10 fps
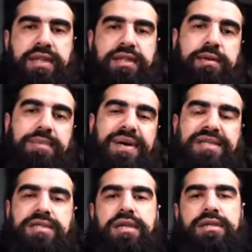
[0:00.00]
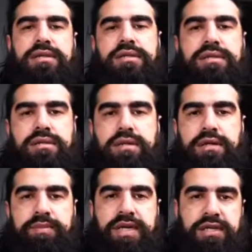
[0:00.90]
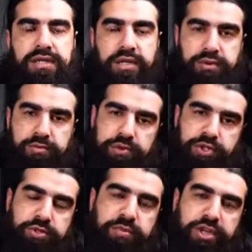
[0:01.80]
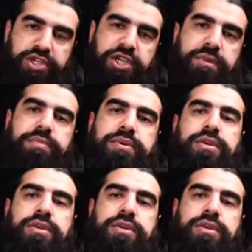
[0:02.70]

than a man's Salat because her body shape